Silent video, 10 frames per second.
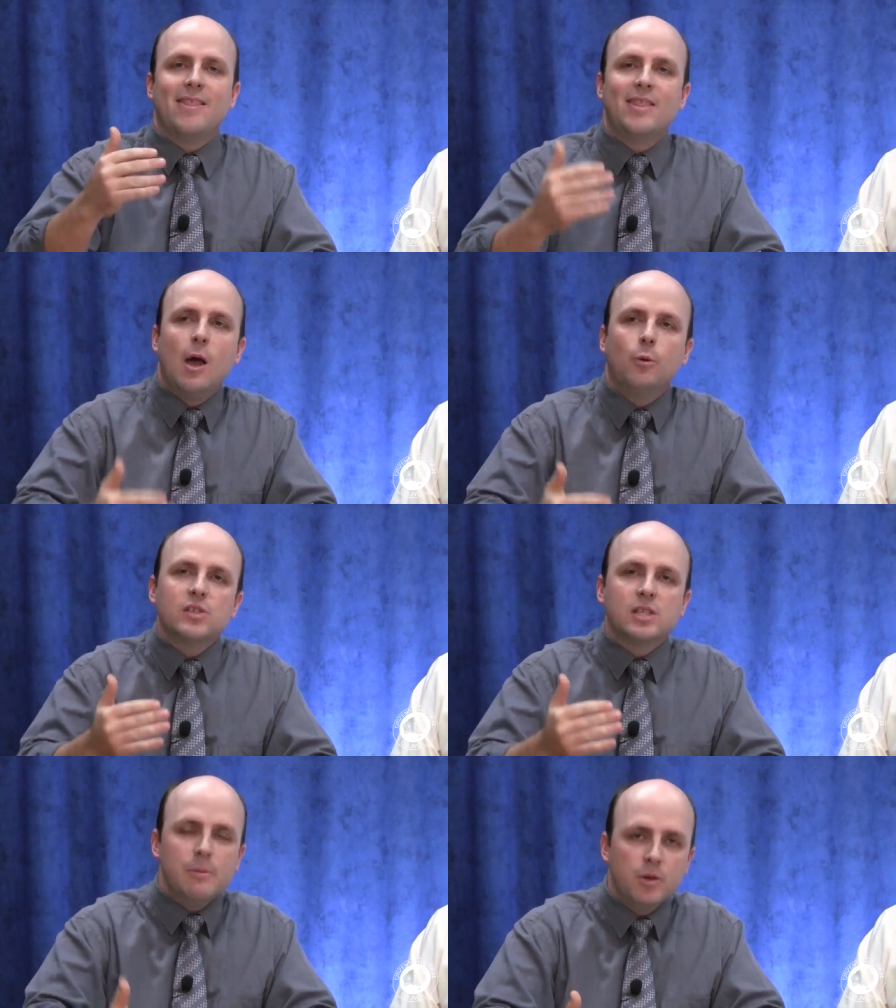that
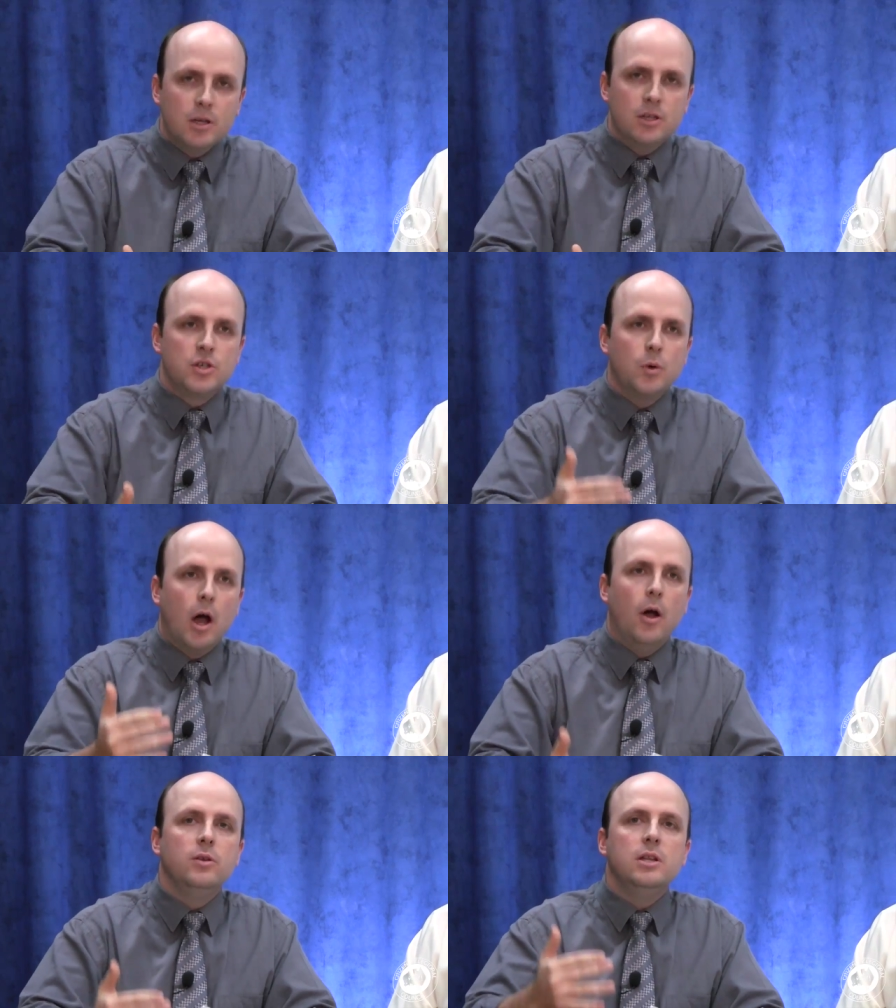was limited to
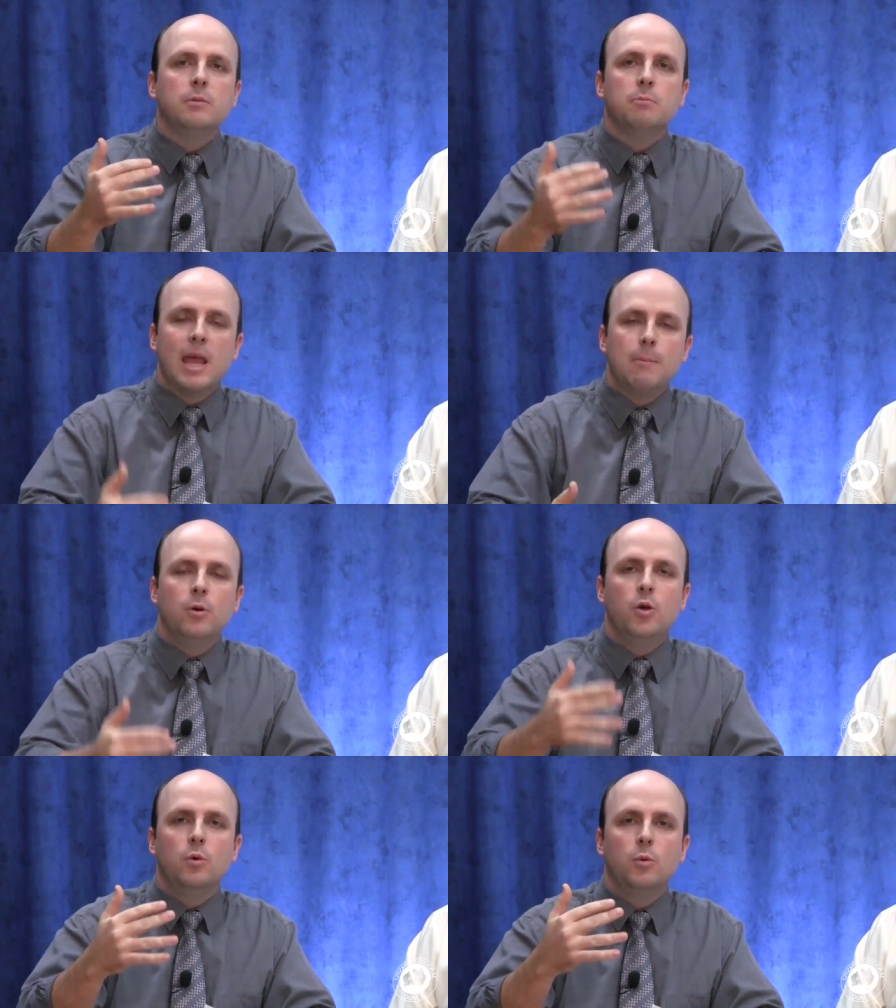only the
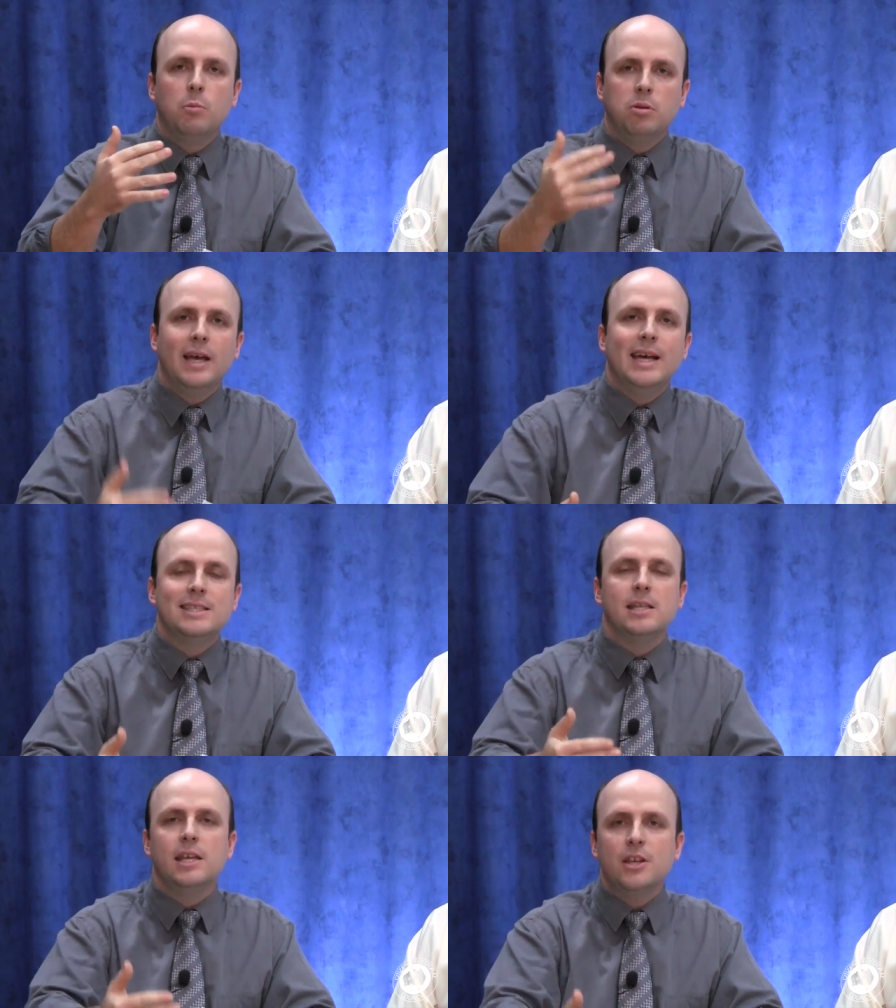people who were
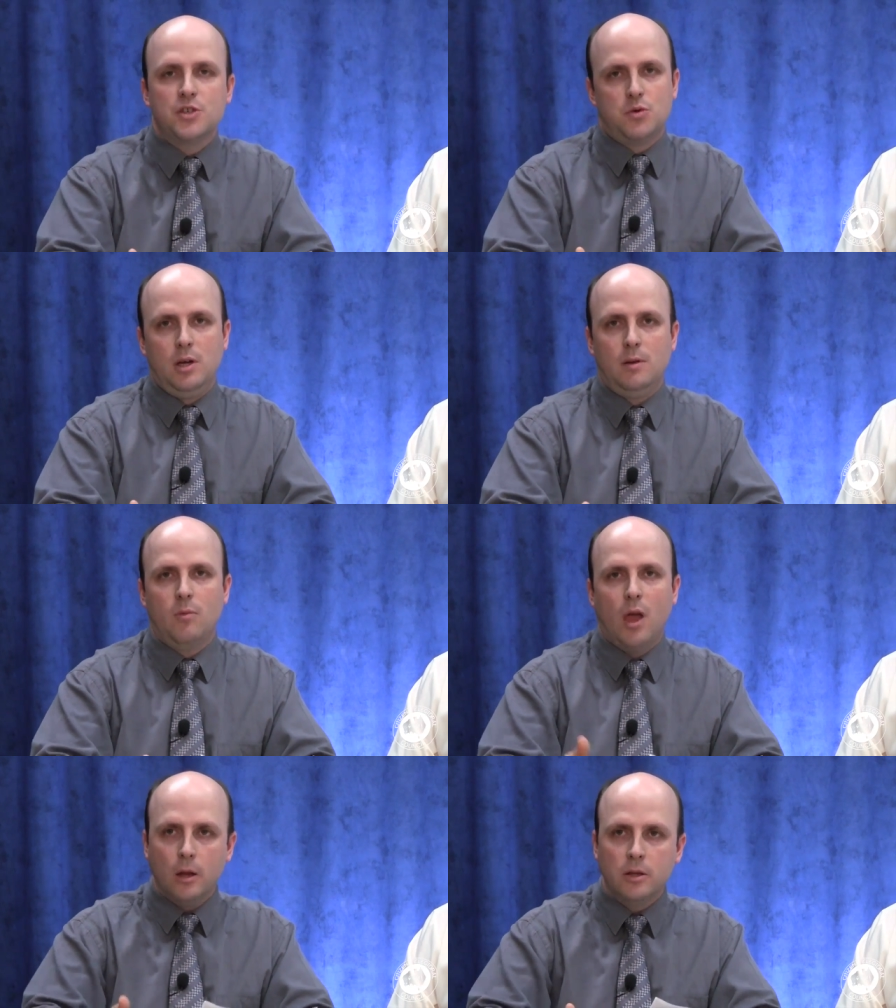players in the industry,
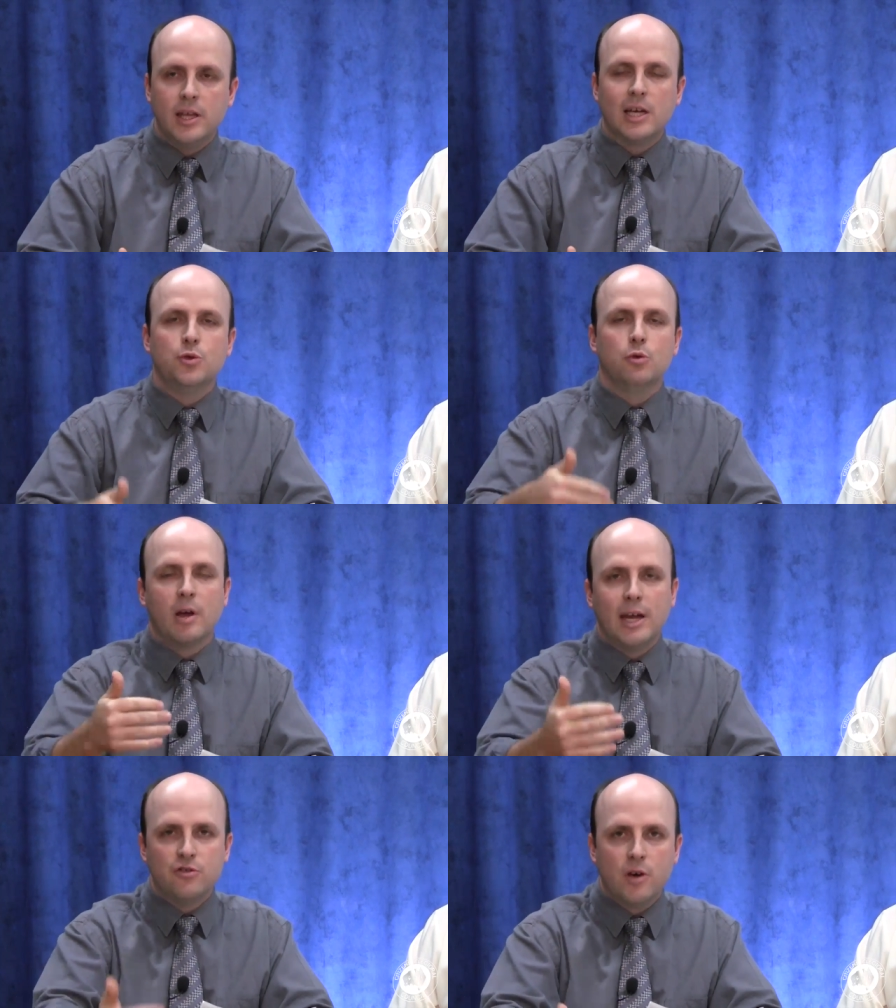only the actual
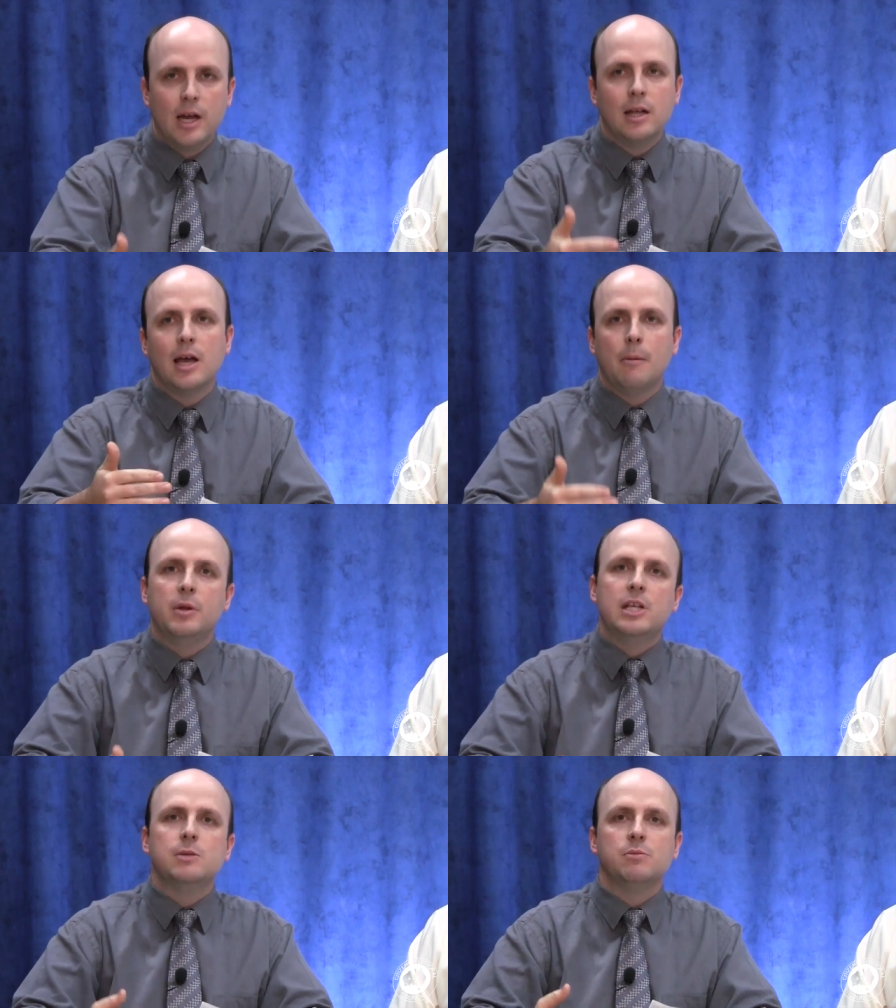grain trading
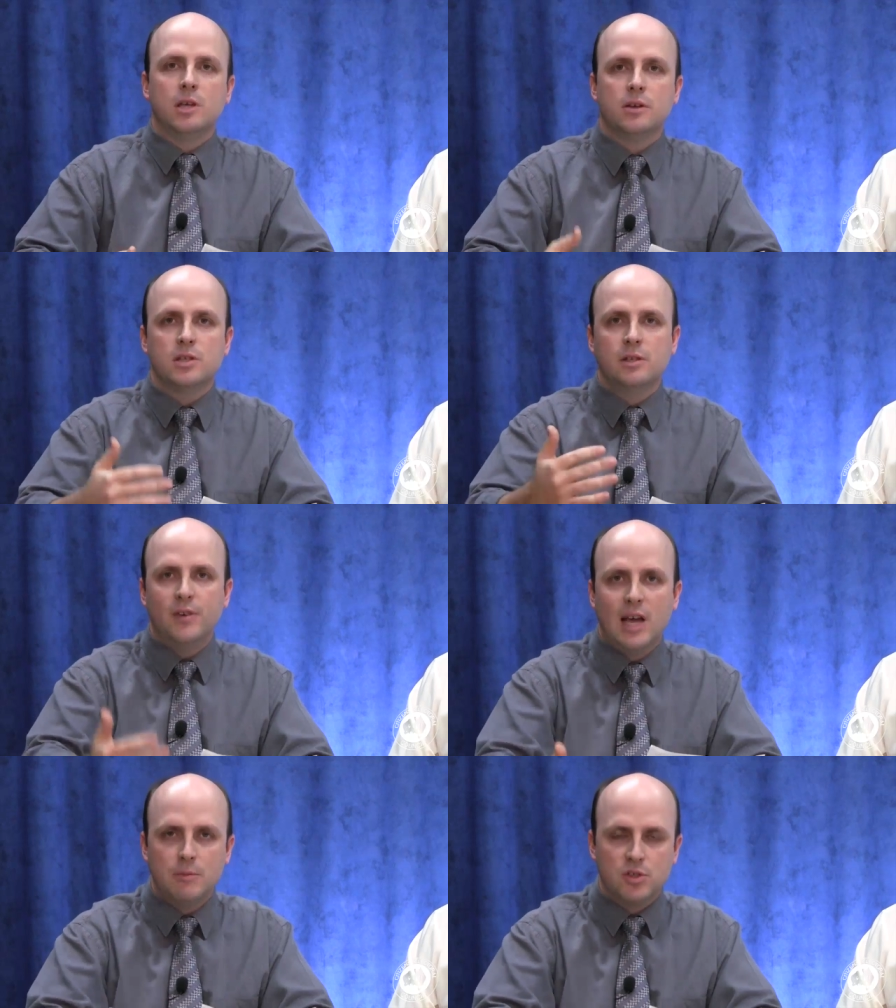companies themselves and the
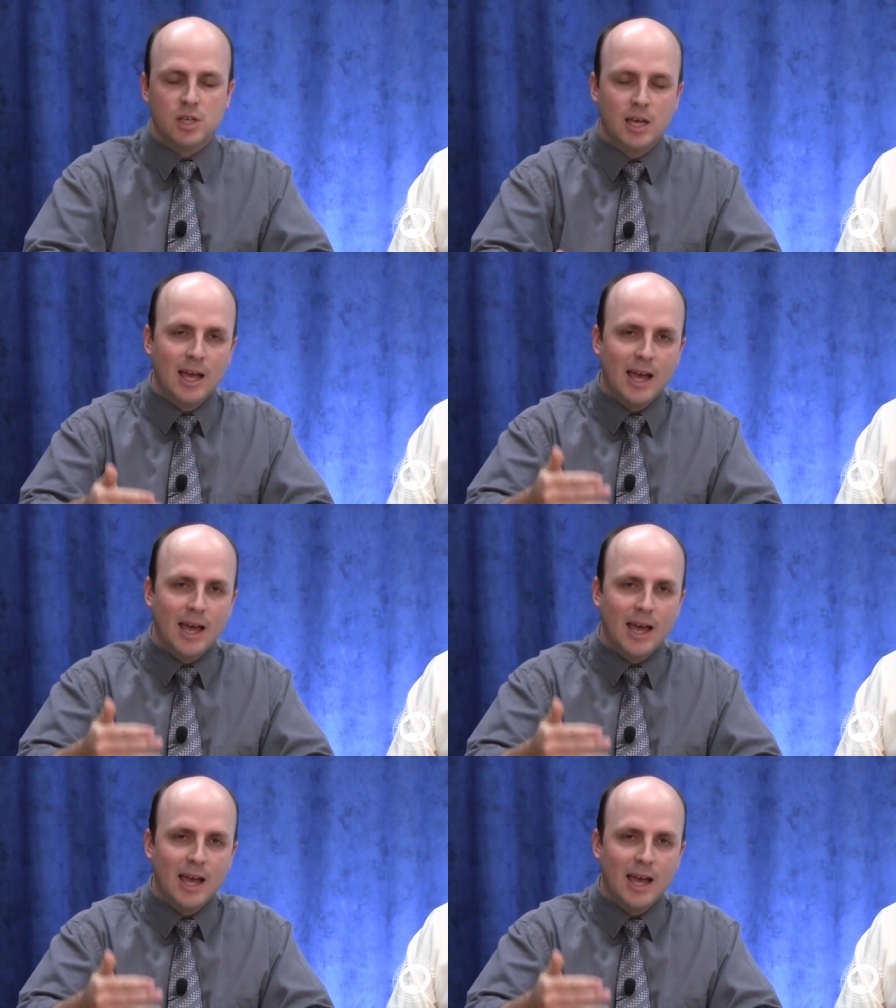farmers.